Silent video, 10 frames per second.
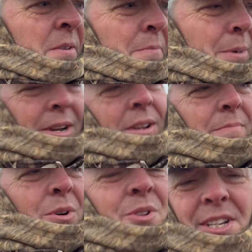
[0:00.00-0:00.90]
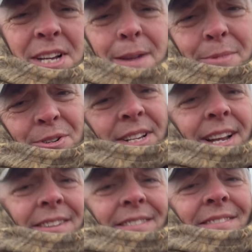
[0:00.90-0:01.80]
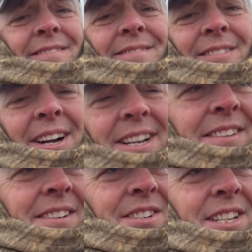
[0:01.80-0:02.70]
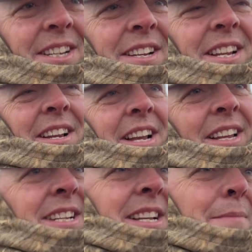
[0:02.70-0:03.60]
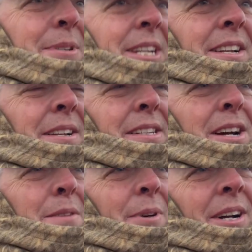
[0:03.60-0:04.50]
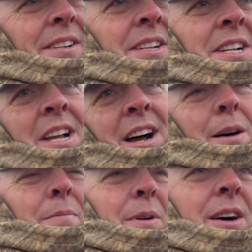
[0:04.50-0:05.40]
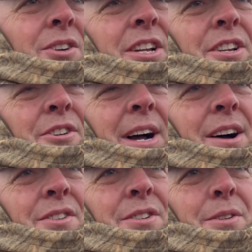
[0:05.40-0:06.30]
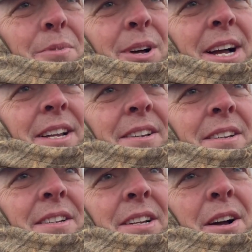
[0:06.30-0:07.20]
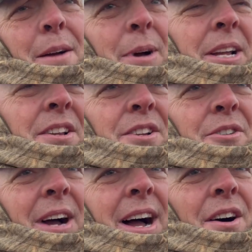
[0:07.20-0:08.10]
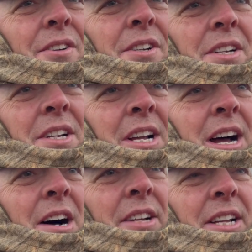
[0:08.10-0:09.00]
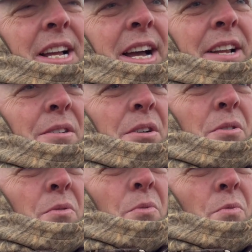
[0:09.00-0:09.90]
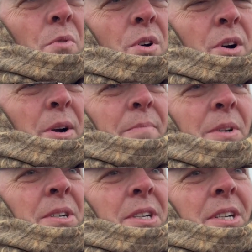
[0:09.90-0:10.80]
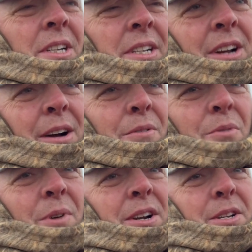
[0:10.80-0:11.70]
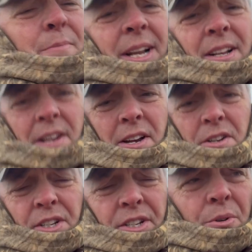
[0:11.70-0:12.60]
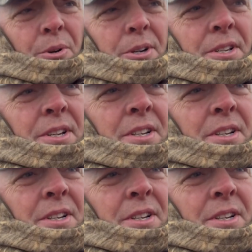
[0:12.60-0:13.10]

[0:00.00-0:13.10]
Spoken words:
but most of the time you're sitting, right? You're sitting, at least I'm sitting in the duck blind. I'll canoe out to a blind, I might canoe out. I'll get kind of warm. I won't wear as many layers, of course,